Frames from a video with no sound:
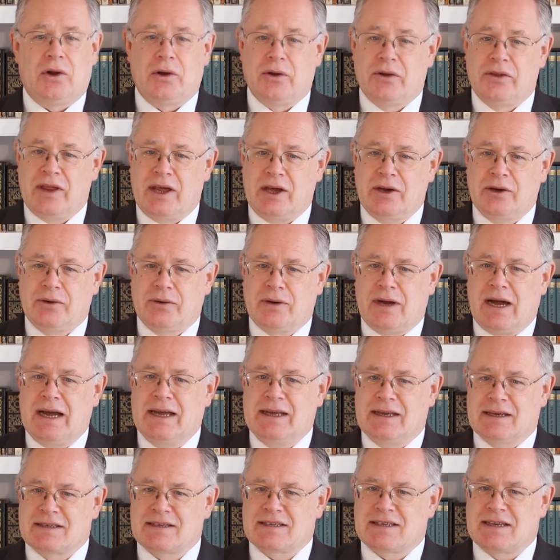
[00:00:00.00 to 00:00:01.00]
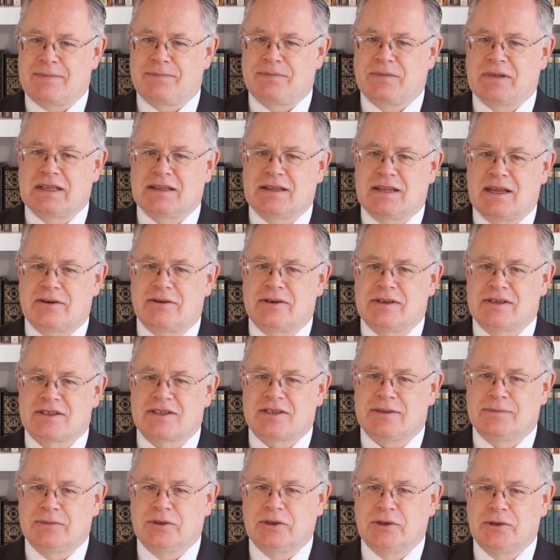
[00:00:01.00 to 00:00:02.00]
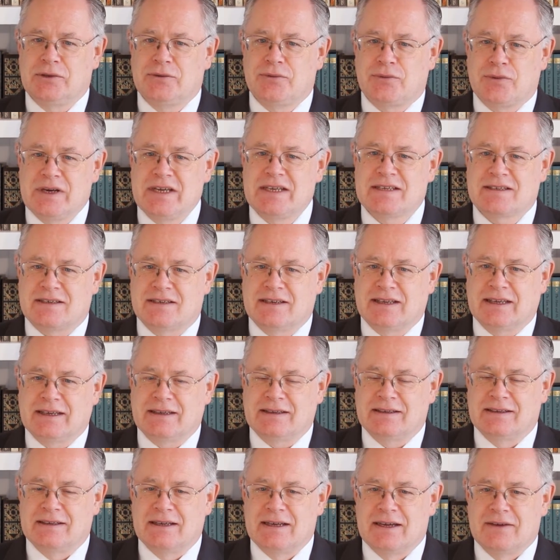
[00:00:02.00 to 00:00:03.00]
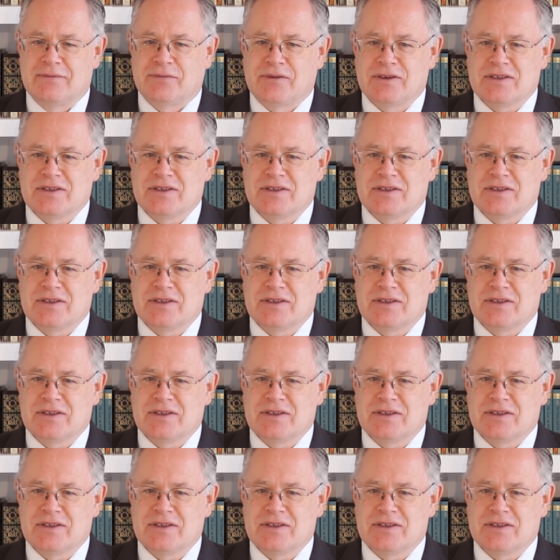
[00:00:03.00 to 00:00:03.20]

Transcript: although I accept that there is some good reasoning